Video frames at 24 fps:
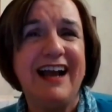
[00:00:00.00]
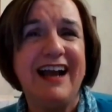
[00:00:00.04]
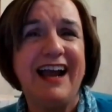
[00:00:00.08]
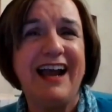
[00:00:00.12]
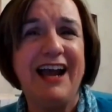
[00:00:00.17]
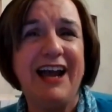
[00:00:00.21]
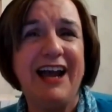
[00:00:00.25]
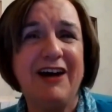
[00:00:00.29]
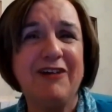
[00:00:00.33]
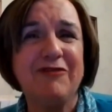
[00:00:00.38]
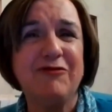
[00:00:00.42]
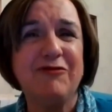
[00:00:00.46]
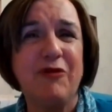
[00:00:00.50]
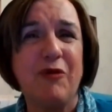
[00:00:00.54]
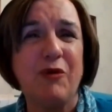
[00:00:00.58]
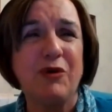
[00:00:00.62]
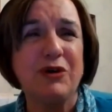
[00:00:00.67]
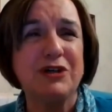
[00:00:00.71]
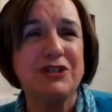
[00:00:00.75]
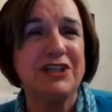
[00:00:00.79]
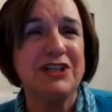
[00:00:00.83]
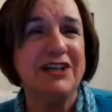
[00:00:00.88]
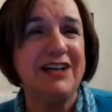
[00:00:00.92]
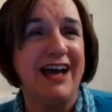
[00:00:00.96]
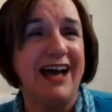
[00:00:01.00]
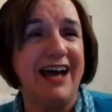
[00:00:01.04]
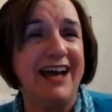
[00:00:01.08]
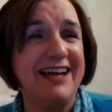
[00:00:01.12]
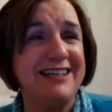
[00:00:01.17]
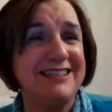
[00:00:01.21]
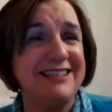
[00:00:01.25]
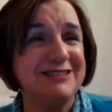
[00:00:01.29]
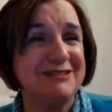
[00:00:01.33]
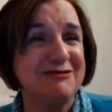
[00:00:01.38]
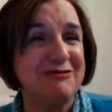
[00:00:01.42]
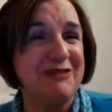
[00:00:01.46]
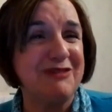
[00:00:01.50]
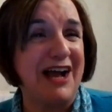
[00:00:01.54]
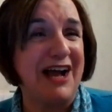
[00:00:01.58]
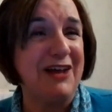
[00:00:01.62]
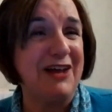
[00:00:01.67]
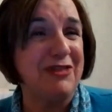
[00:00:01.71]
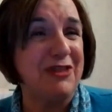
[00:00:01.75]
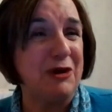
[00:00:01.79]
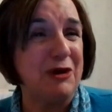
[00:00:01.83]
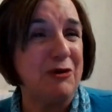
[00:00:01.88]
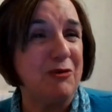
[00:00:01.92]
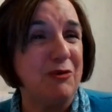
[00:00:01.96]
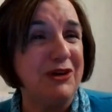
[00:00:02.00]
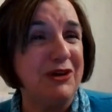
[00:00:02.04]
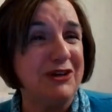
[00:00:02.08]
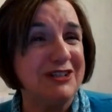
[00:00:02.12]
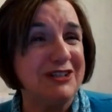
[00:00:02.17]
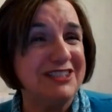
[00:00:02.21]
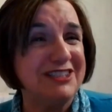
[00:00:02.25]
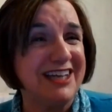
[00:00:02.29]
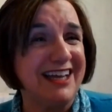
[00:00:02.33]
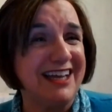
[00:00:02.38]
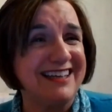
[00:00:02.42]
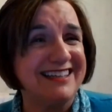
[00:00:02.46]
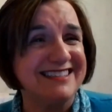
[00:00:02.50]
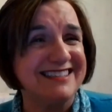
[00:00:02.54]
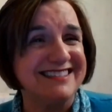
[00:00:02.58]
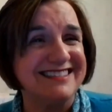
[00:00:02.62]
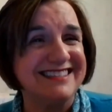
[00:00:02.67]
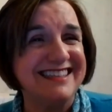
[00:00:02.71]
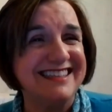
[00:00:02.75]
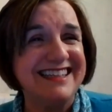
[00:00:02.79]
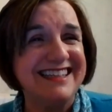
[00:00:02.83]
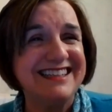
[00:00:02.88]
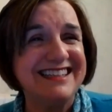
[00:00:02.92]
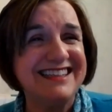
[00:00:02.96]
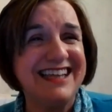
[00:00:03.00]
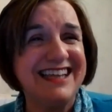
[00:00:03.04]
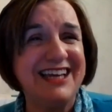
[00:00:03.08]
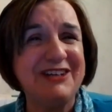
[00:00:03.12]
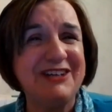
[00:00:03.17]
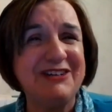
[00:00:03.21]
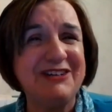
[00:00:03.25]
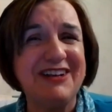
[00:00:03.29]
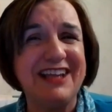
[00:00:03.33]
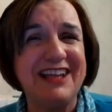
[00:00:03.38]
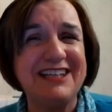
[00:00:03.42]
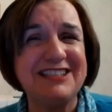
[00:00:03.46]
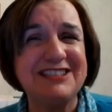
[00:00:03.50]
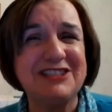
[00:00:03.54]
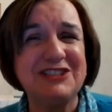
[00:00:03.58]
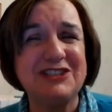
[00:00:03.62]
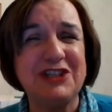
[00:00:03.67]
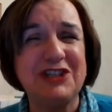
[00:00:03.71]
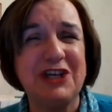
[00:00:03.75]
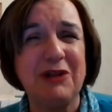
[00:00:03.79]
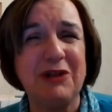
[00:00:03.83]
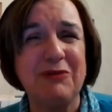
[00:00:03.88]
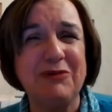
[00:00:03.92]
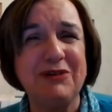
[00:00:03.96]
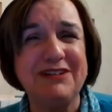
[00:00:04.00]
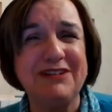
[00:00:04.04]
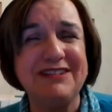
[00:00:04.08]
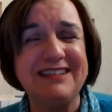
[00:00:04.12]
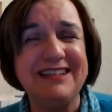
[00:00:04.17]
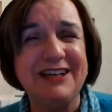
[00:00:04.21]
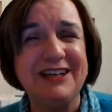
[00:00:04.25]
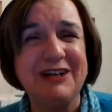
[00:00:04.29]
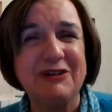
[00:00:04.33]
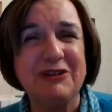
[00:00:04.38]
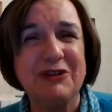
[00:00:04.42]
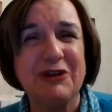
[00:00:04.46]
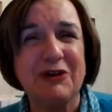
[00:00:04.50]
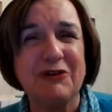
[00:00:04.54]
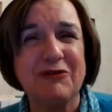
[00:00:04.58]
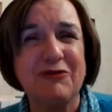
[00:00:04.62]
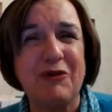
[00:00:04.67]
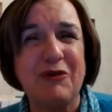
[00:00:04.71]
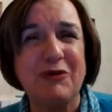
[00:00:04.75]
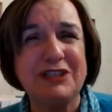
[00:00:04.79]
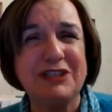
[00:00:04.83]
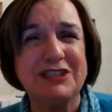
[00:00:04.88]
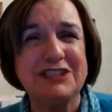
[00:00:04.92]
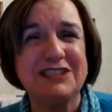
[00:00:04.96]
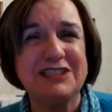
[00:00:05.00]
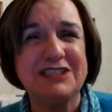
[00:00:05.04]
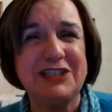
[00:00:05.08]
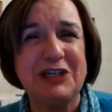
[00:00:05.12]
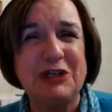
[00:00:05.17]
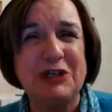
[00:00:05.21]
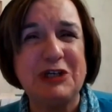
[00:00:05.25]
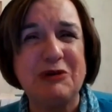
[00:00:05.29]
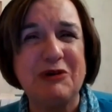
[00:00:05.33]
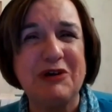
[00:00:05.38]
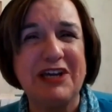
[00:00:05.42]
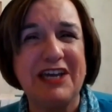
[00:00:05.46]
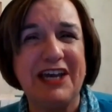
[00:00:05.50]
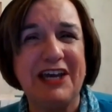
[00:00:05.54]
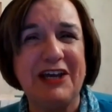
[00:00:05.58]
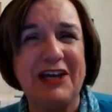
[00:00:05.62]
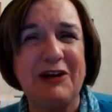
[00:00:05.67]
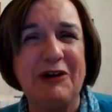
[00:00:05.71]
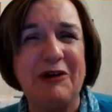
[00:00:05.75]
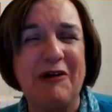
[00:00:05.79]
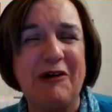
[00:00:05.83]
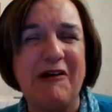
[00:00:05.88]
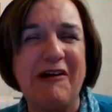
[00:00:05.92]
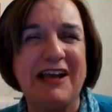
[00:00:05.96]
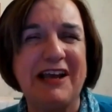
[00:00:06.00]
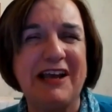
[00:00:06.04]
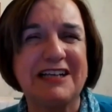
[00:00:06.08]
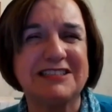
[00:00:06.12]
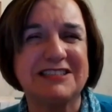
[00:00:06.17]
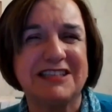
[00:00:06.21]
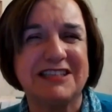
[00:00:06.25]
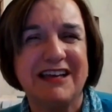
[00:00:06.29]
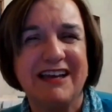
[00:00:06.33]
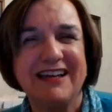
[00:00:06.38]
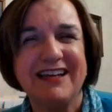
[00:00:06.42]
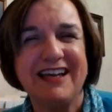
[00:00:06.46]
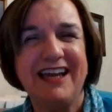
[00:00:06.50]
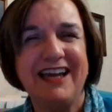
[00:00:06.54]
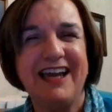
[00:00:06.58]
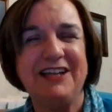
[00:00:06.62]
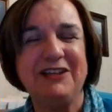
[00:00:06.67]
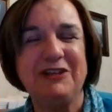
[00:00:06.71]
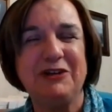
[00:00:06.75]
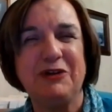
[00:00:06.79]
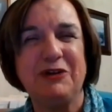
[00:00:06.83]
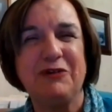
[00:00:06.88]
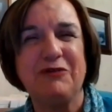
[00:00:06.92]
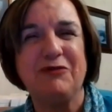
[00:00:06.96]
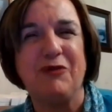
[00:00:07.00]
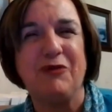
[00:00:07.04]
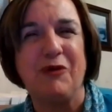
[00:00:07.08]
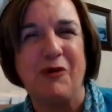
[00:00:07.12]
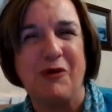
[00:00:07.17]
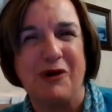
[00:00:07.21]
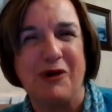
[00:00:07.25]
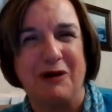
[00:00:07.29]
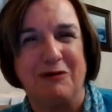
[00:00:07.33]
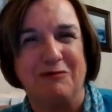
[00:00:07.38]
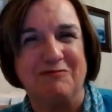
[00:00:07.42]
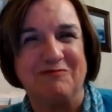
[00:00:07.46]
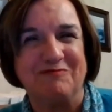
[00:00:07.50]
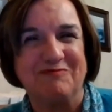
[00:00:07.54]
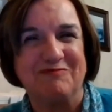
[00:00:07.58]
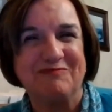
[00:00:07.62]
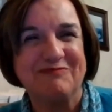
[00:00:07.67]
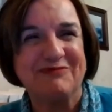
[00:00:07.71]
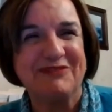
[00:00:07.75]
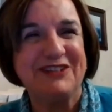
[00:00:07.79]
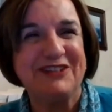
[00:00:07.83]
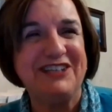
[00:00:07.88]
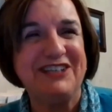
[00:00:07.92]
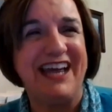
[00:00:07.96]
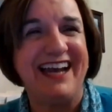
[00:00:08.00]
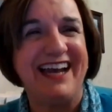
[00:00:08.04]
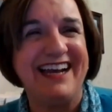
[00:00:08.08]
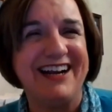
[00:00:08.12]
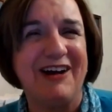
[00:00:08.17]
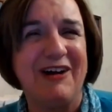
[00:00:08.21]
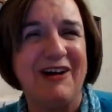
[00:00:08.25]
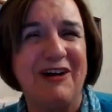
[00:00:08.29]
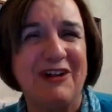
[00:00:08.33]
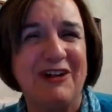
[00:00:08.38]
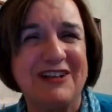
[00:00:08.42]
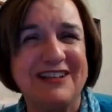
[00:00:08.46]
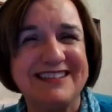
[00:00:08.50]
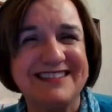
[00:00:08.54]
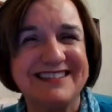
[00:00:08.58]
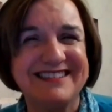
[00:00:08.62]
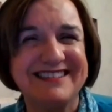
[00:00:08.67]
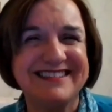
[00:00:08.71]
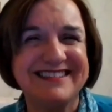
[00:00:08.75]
And for tonight, I think we are done. Thank you, ladies and gentlemen. Look forward to seeing you again on our next candidate forum. Good night, all.